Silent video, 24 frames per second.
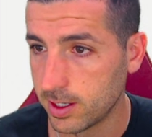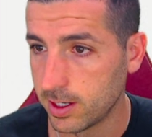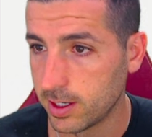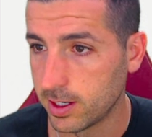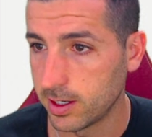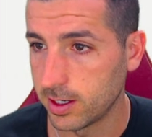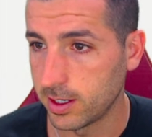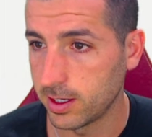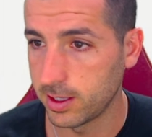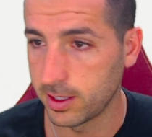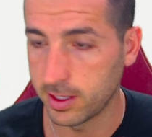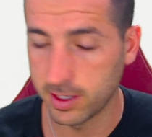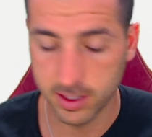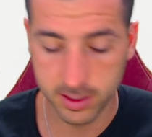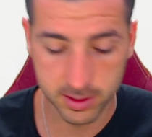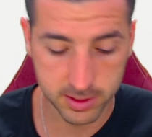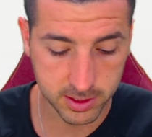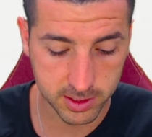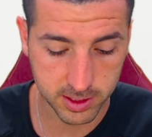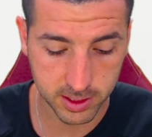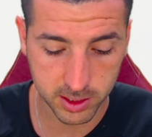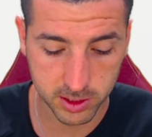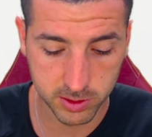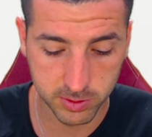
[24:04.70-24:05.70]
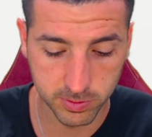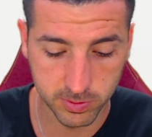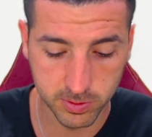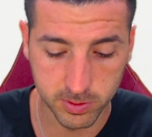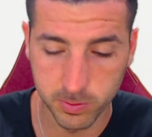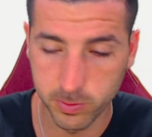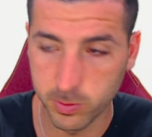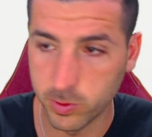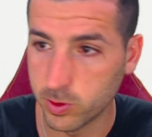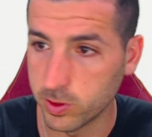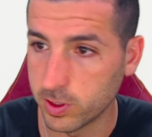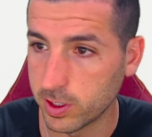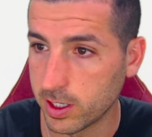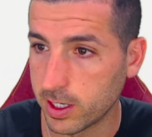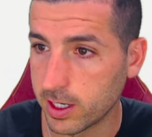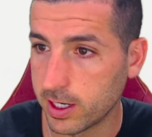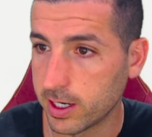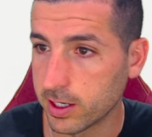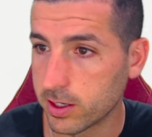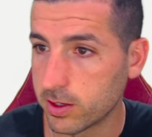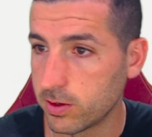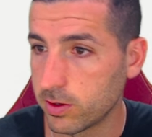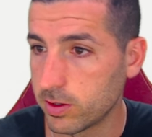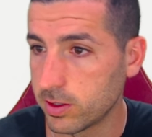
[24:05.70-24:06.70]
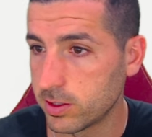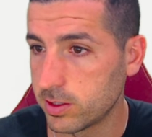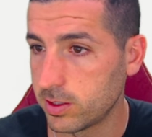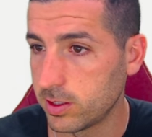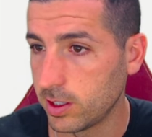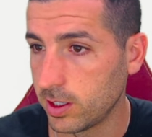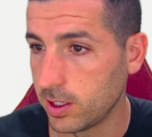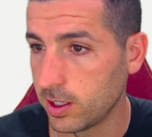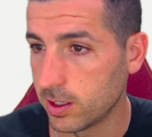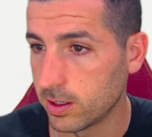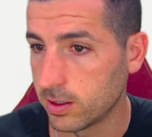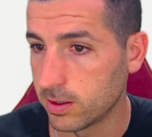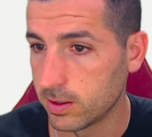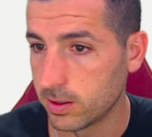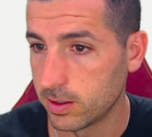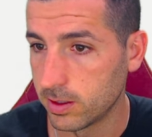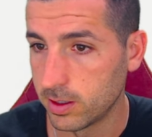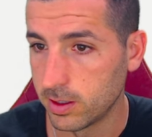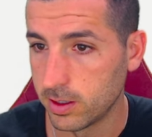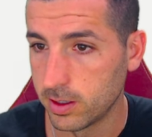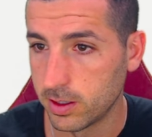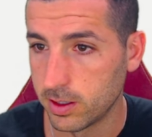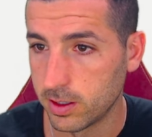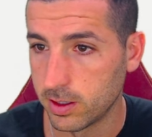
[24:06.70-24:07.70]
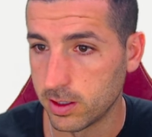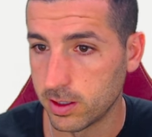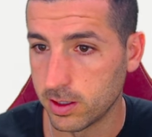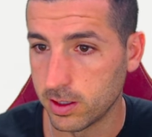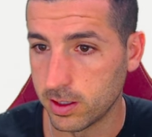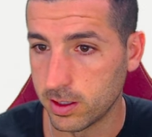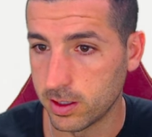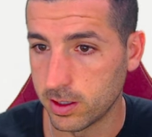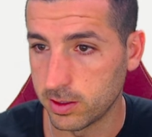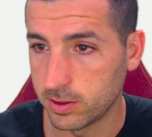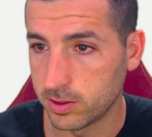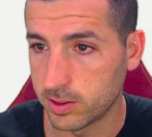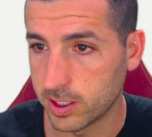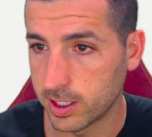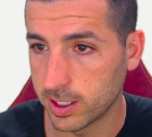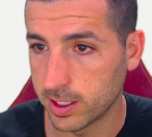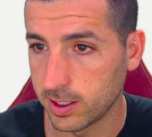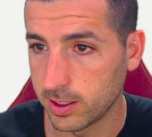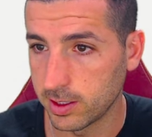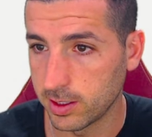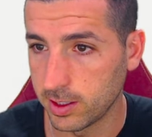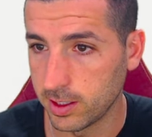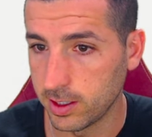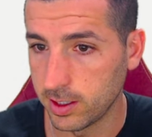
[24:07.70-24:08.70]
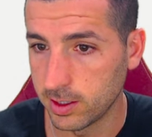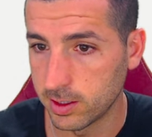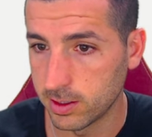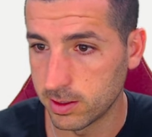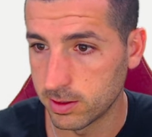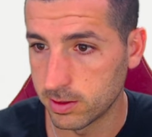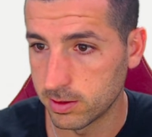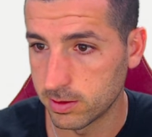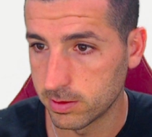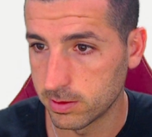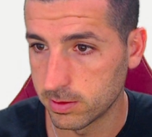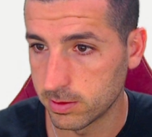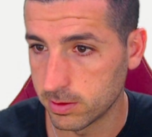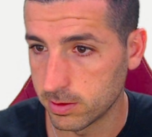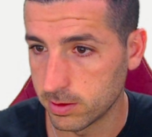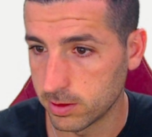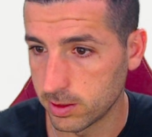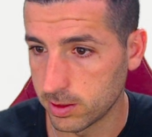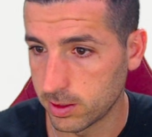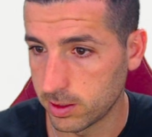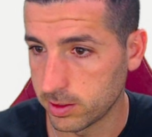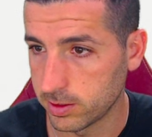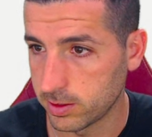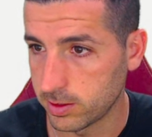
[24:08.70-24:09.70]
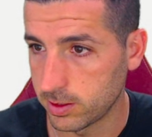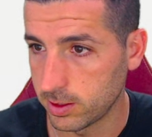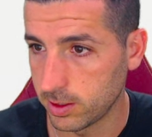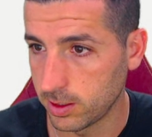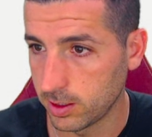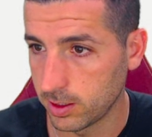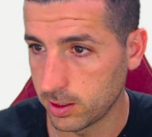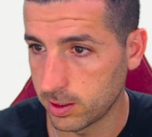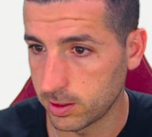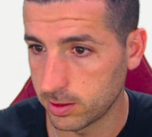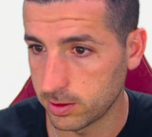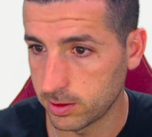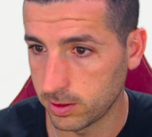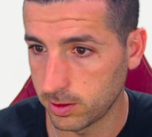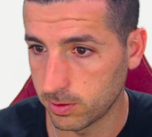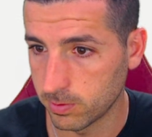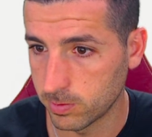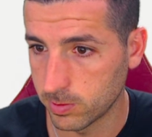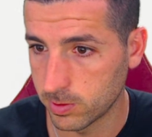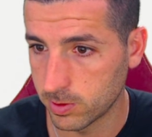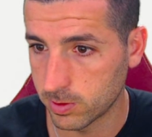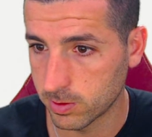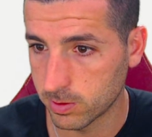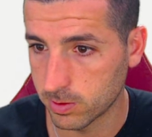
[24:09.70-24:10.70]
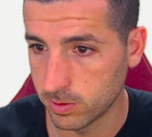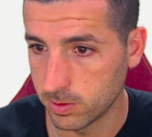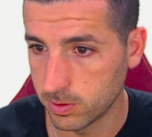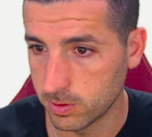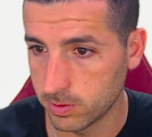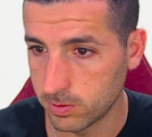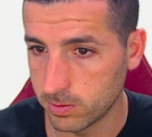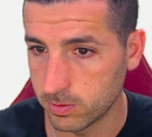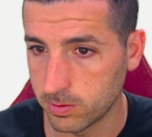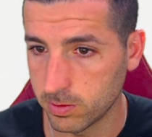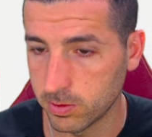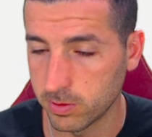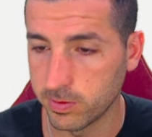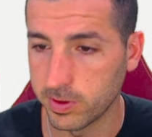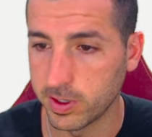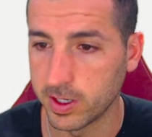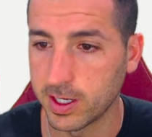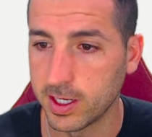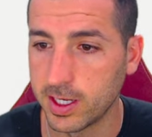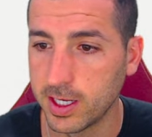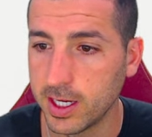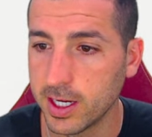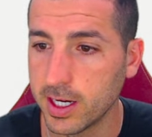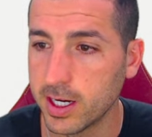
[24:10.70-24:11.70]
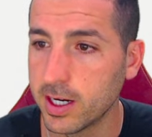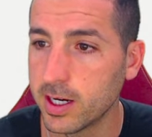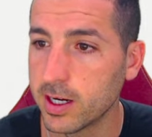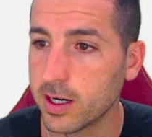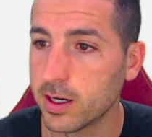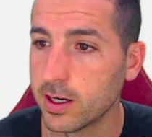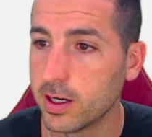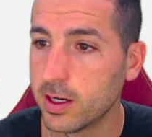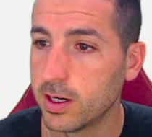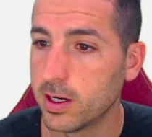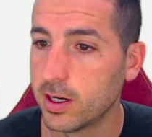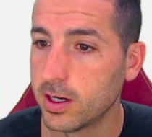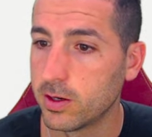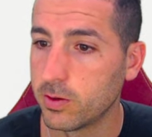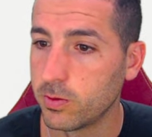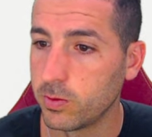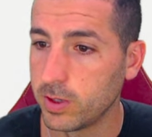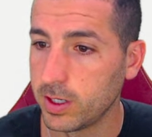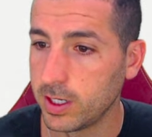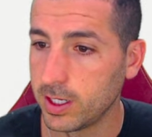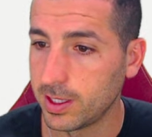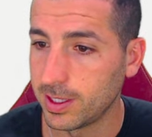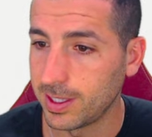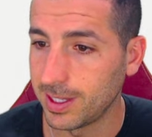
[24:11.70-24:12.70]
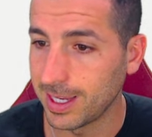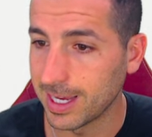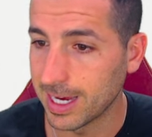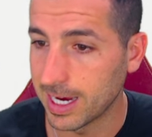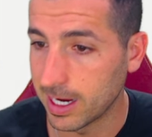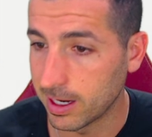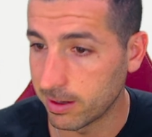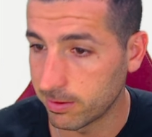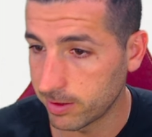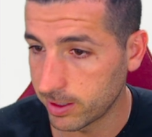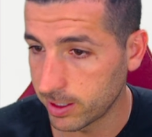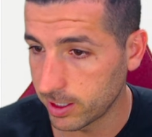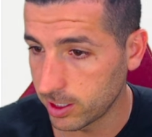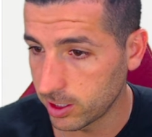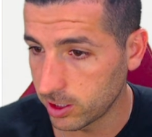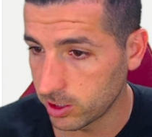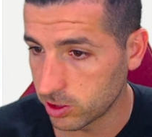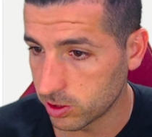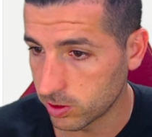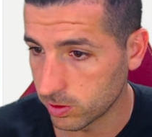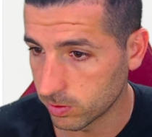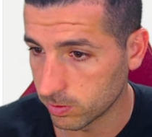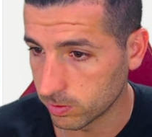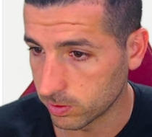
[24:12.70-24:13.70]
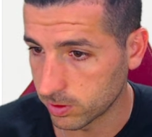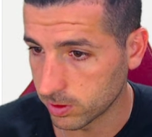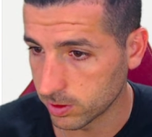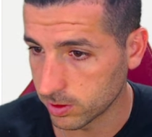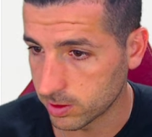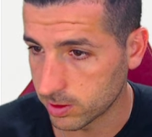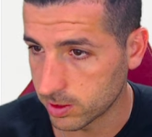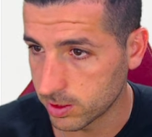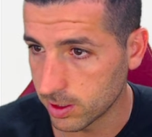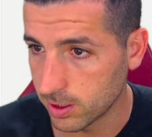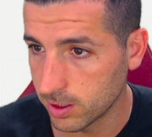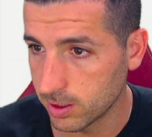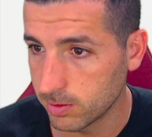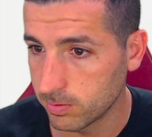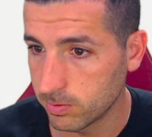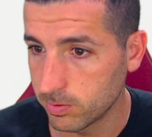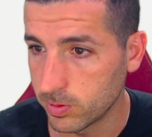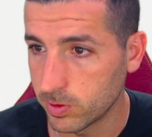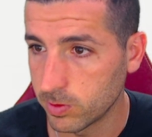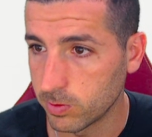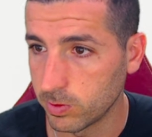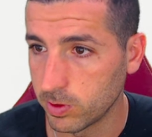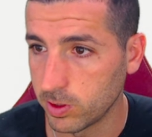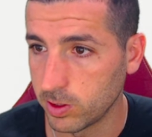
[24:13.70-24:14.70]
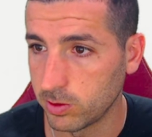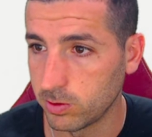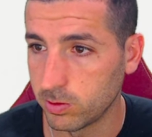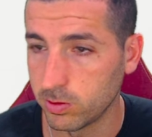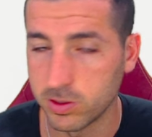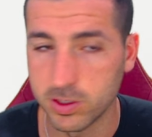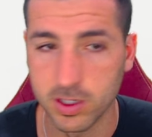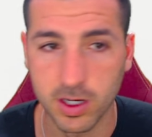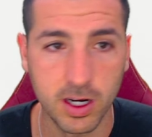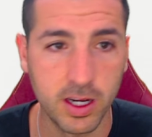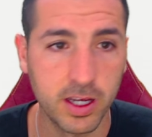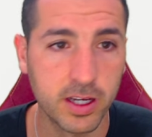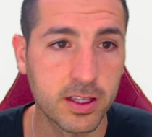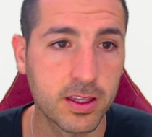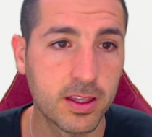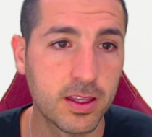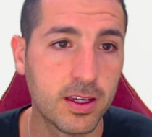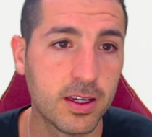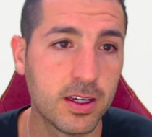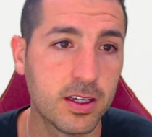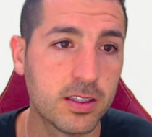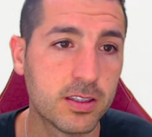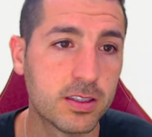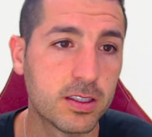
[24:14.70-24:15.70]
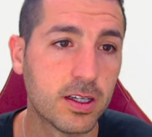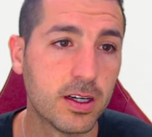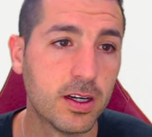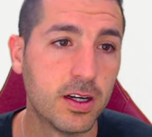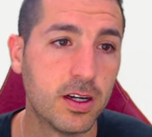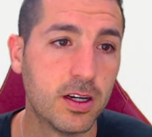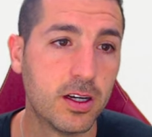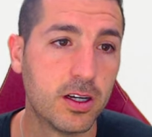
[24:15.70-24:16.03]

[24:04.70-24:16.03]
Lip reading: and then search for model accuracy, drag it in, let's see, did it work? No, over here, we need the average, not the sum. We need to select this.